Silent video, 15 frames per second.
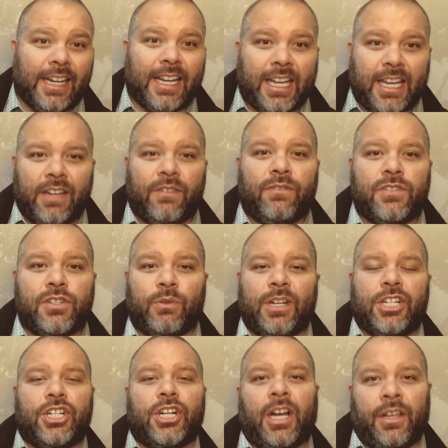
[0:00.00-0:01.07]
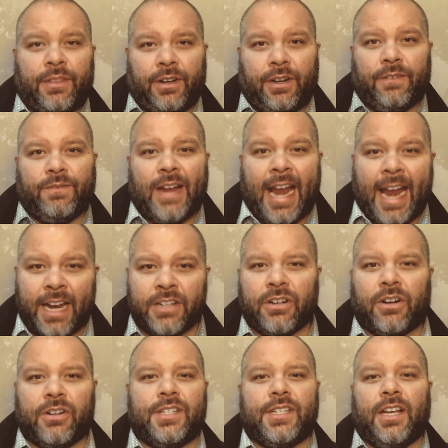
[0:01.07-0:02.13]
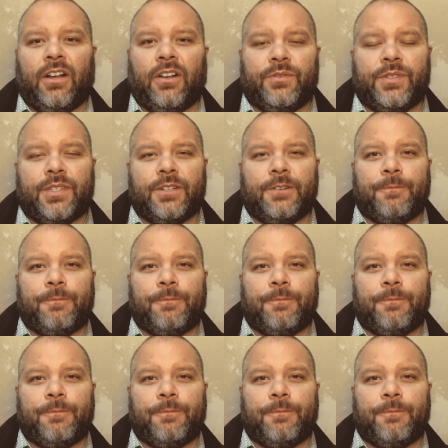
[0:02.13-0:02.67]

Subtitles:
give to each other and ourselves